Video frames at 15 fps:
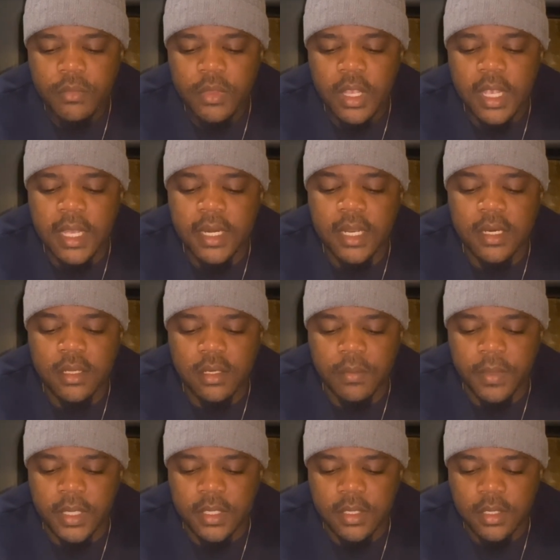in a little
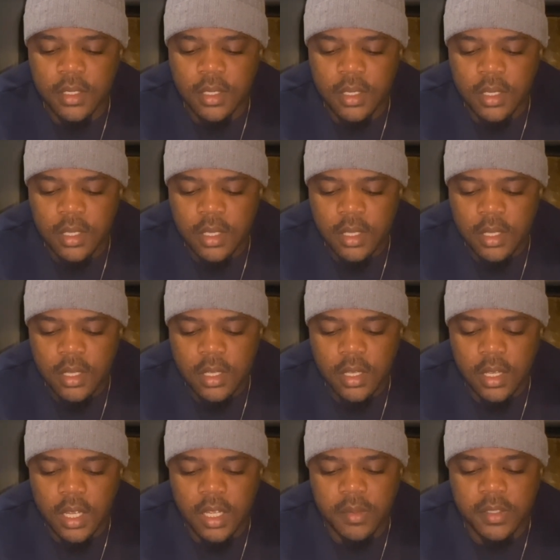bit.
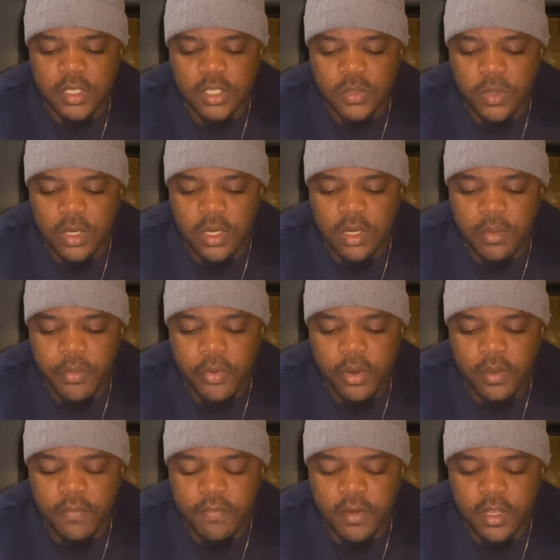I just wanted to
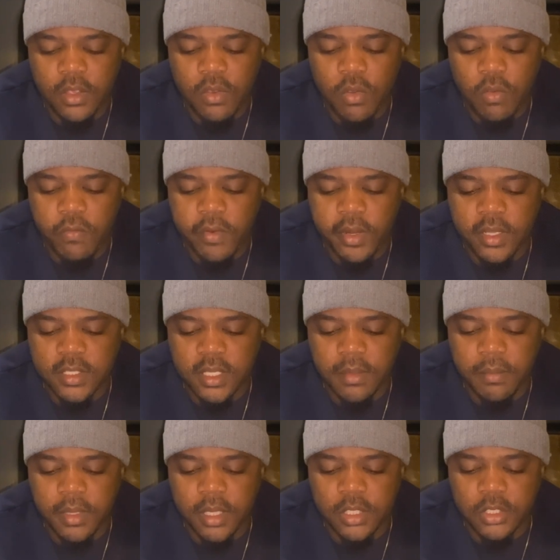briefly go over this and
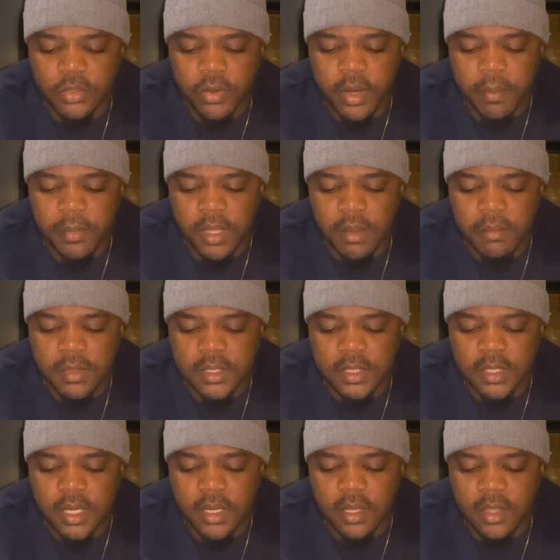make sure I'm not missing
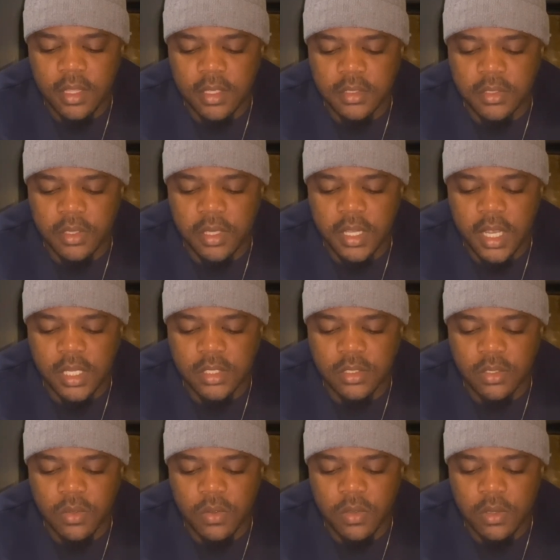anything, so you guys
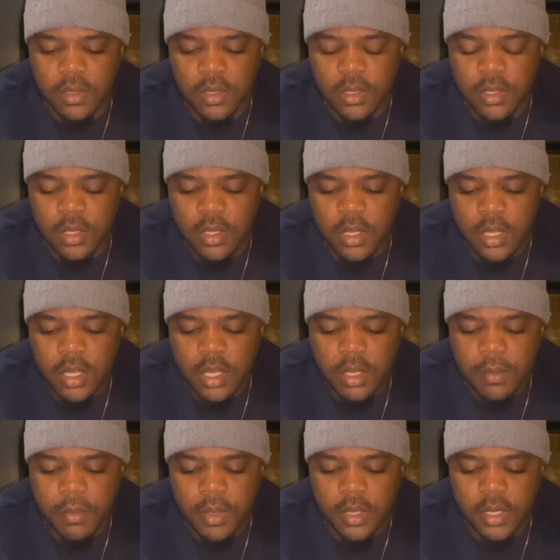know.
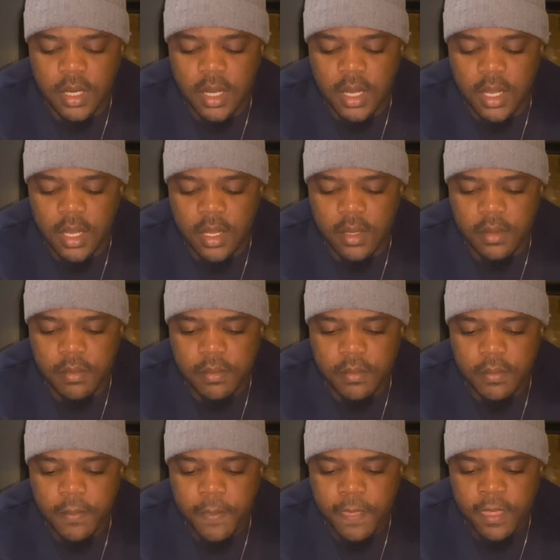But
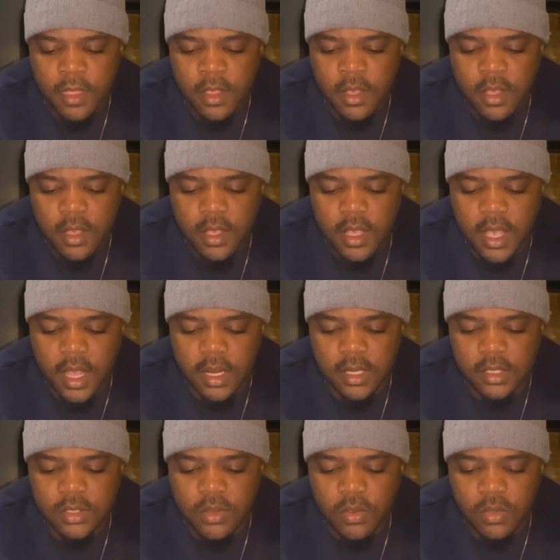yeah,
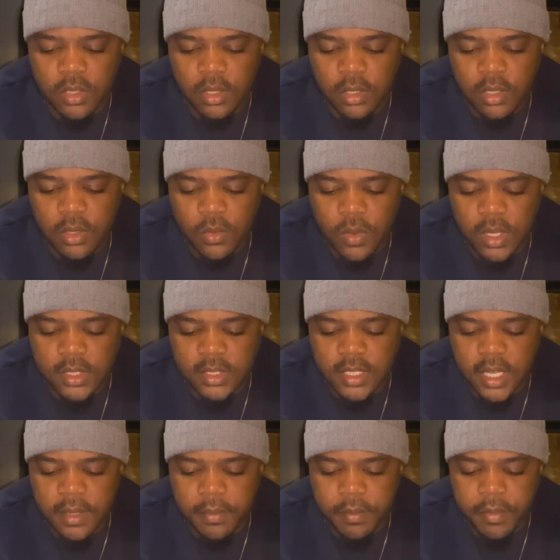let's go into the ones
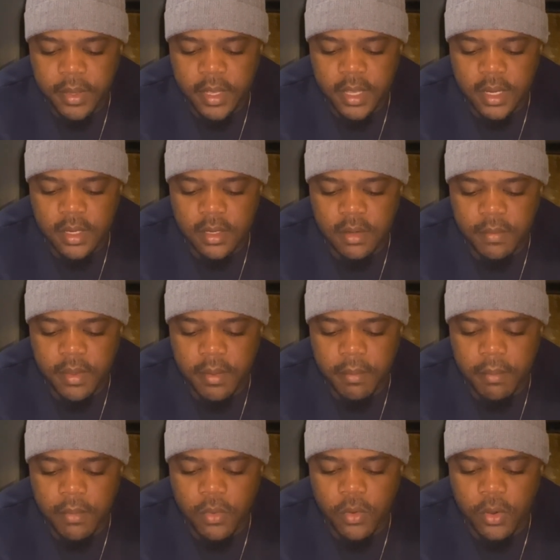that pay a little bit
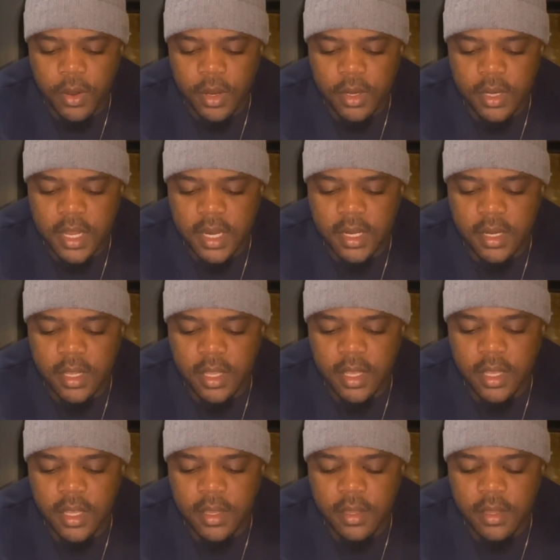more than the